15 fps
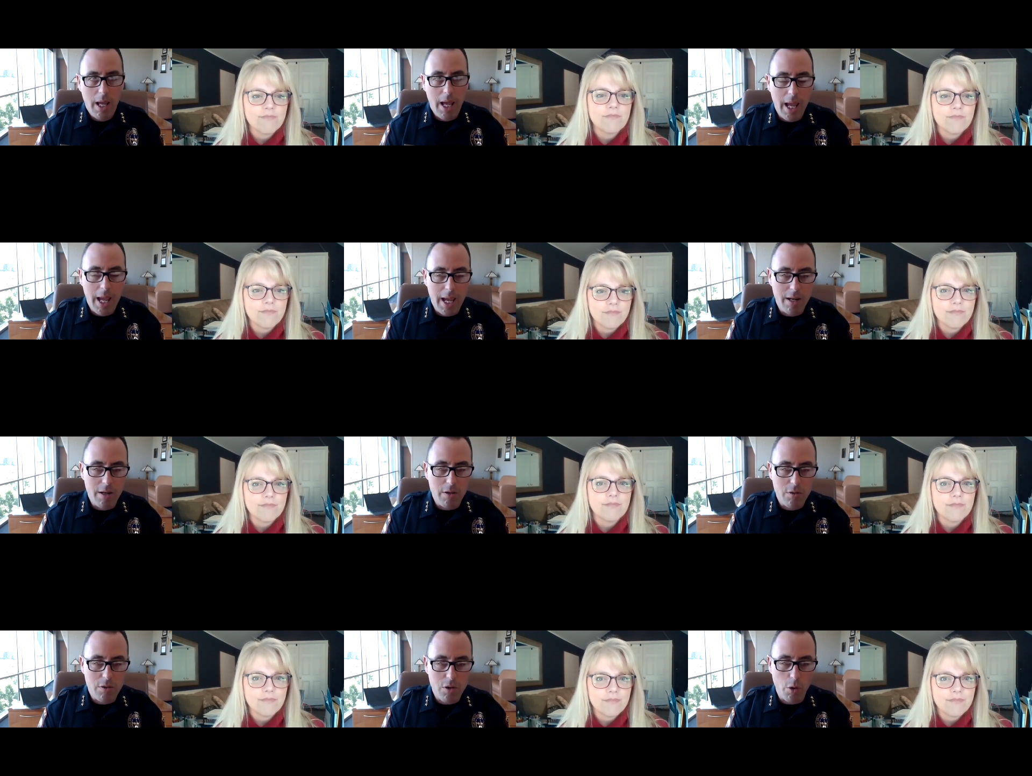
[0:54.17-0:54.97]
Speaker 1: and
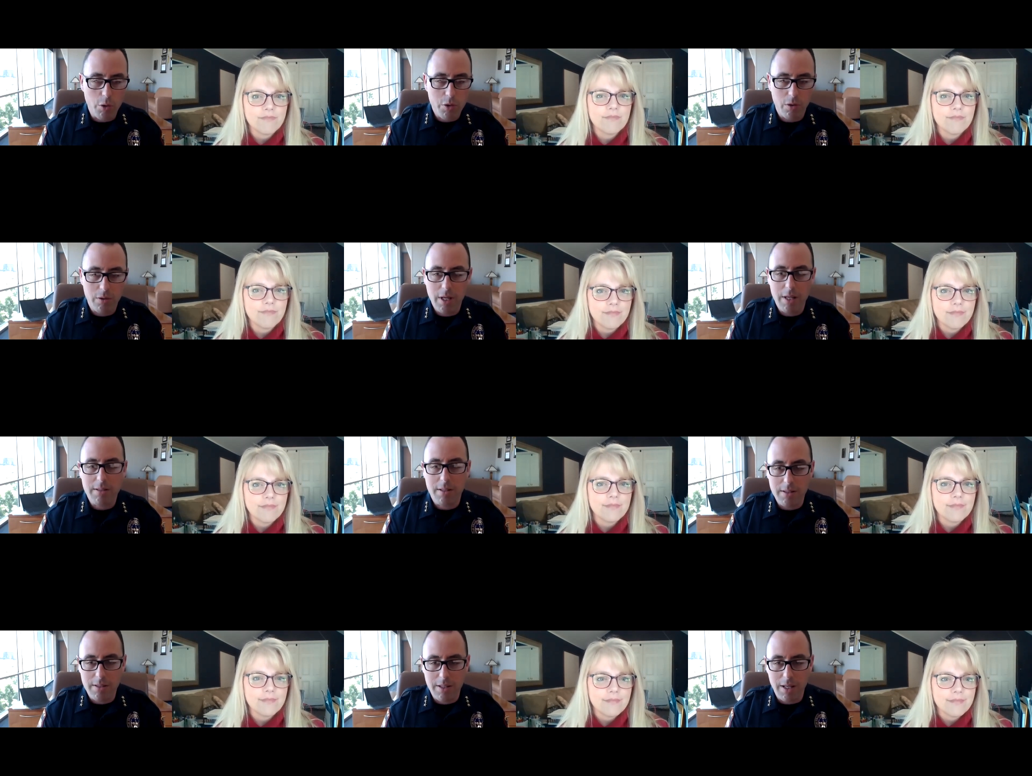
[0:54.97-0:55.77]
social
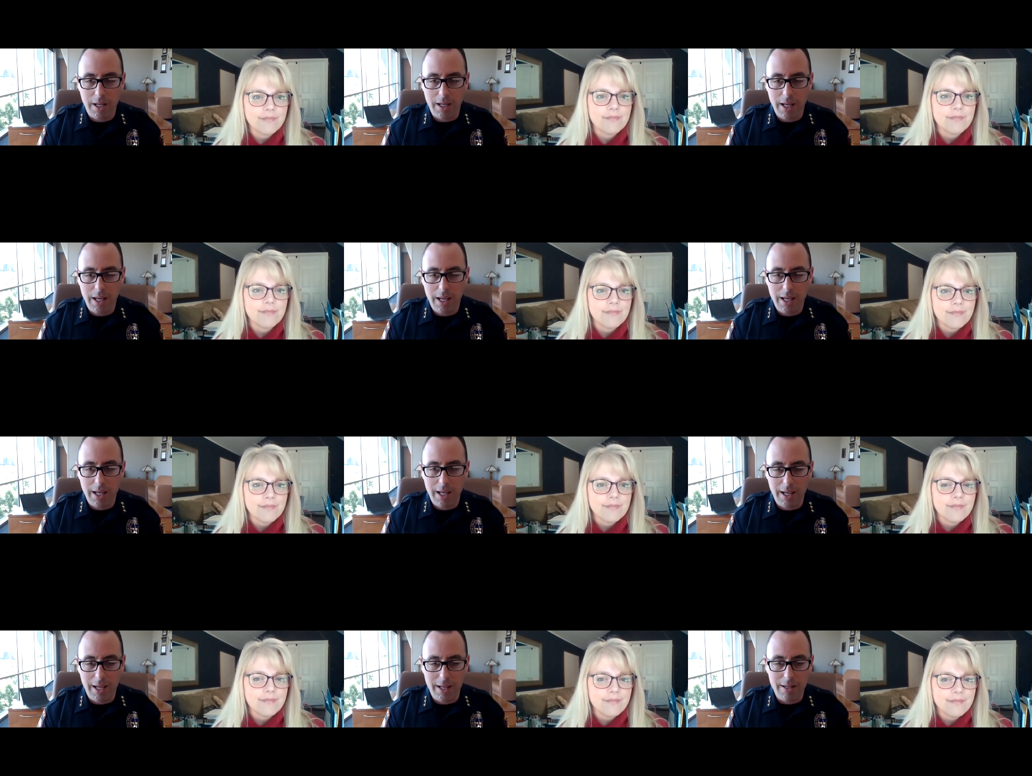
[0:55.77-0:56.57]
distancing
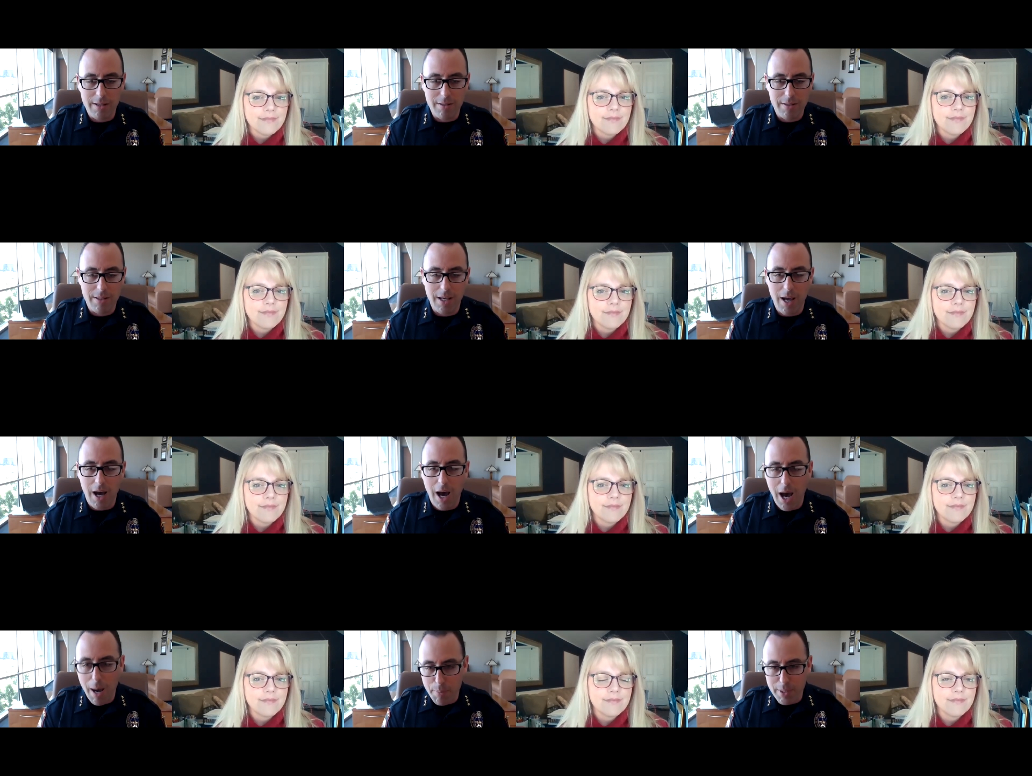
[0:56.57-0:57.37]
is the
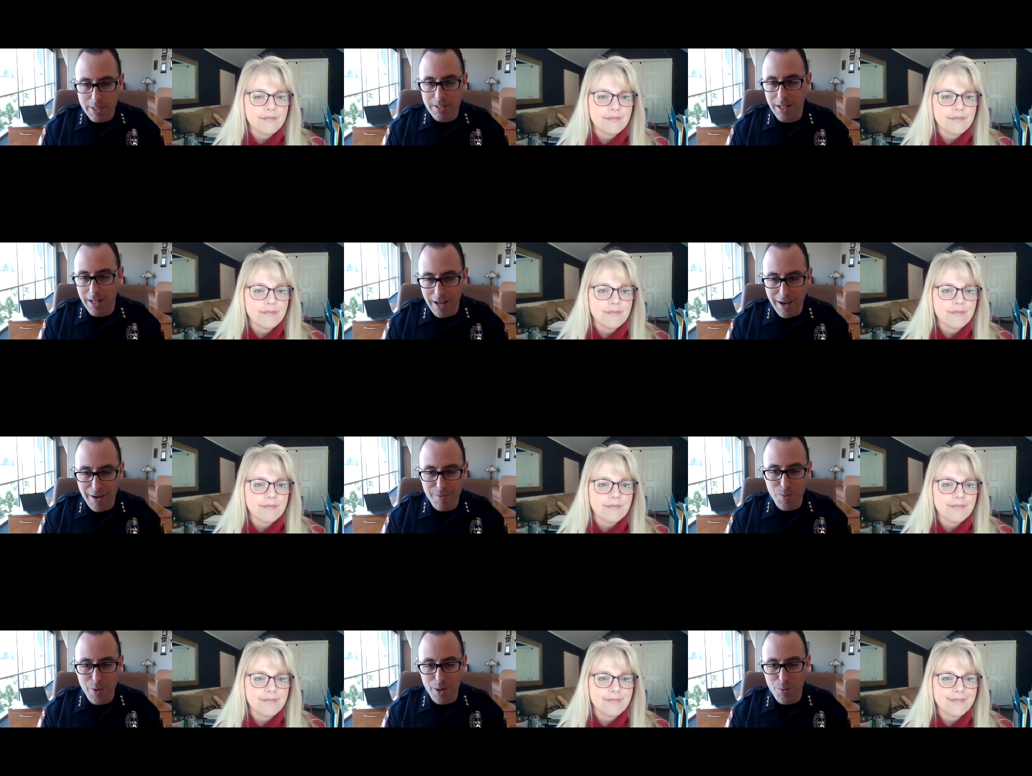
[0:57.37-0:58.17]
opposite of
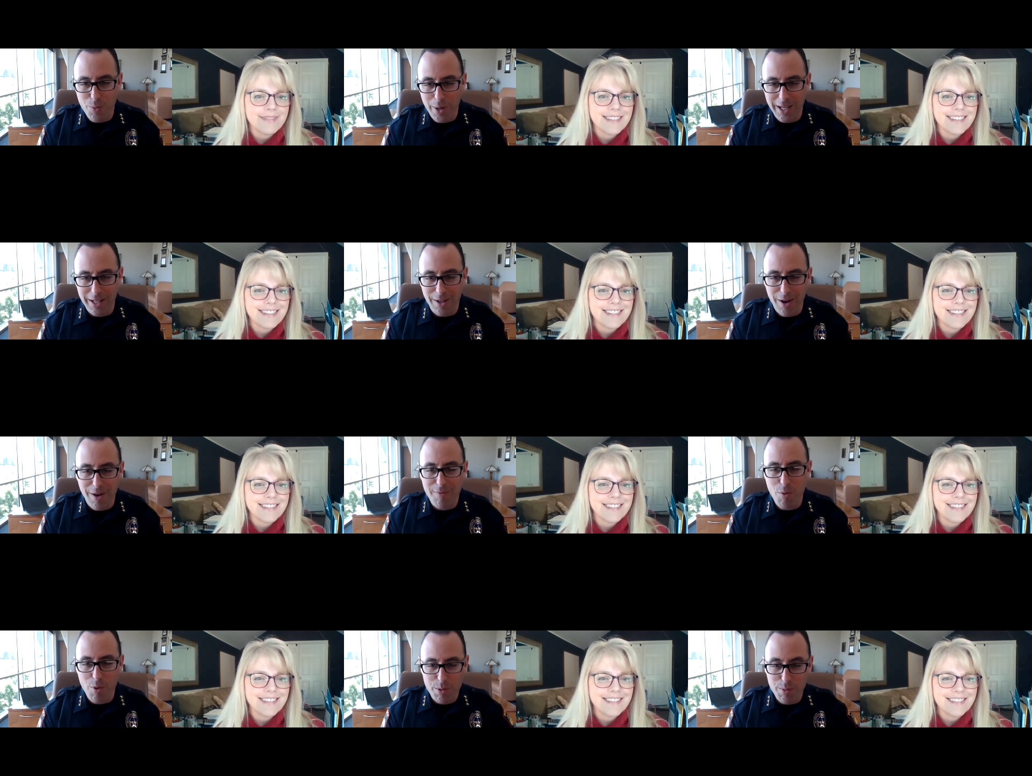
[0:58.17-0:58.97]
what we in law
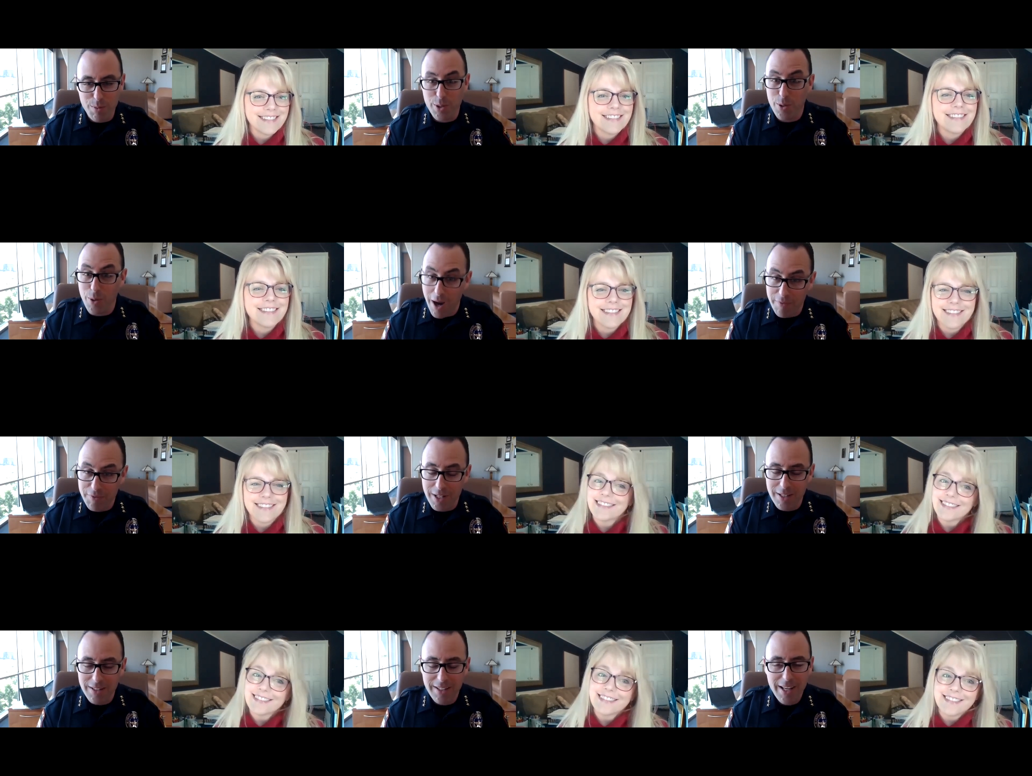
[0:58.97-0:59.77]
enforcement do
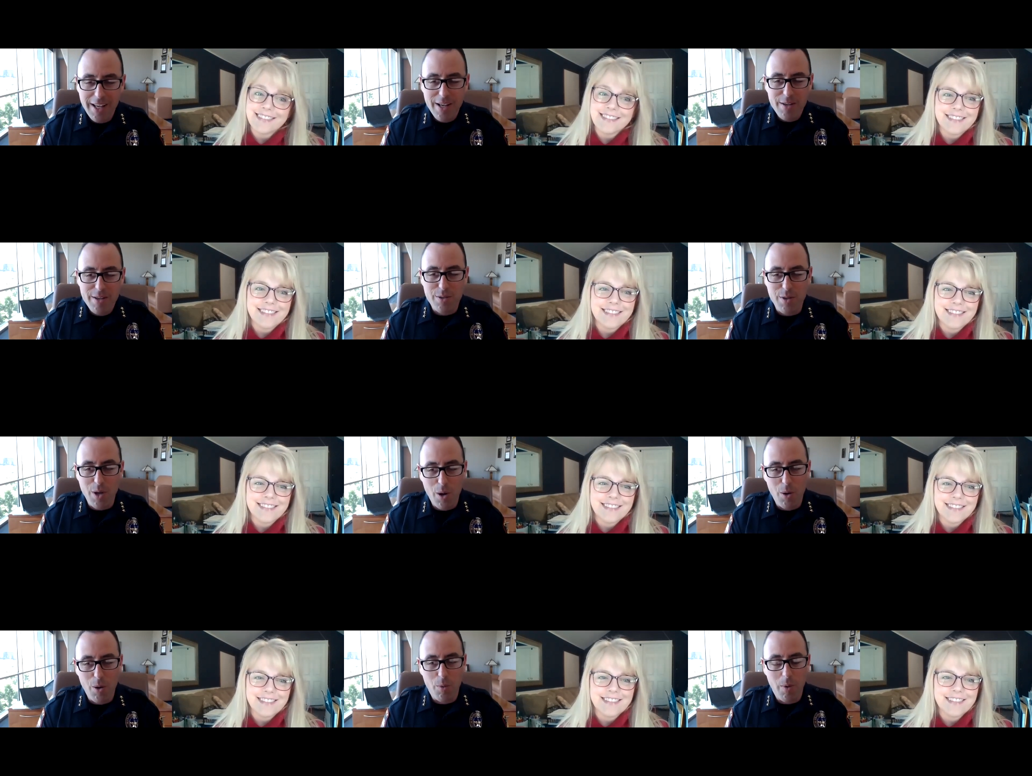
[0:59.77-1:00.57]
often.
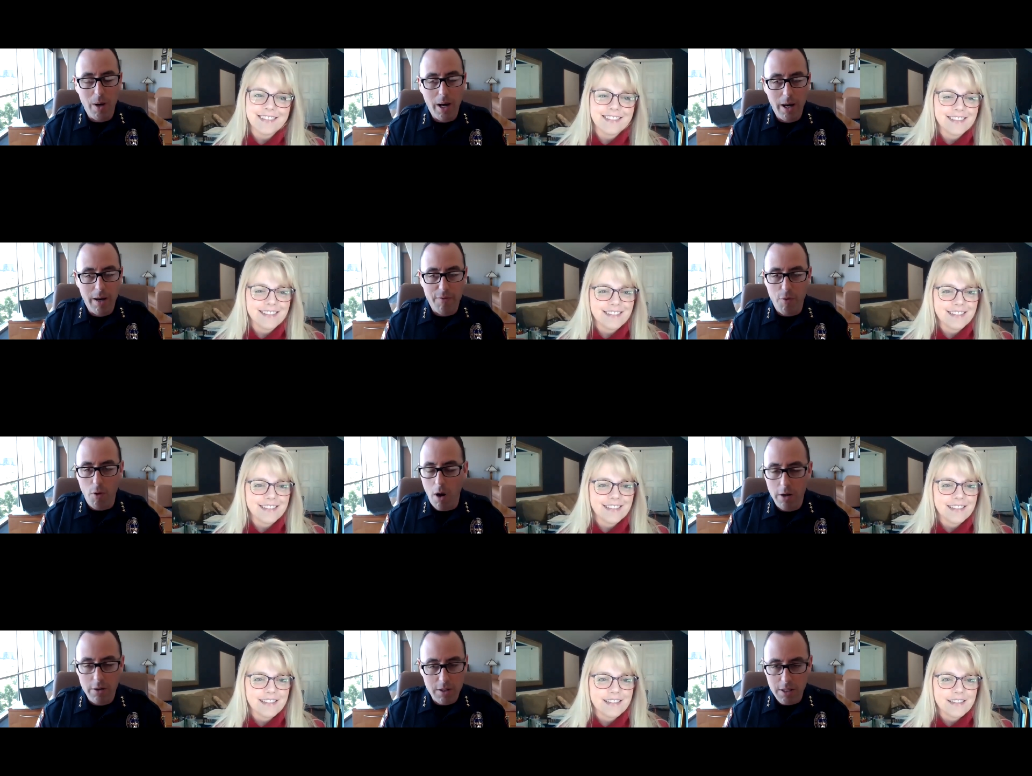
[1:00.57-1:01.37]
So, uh, for I'll just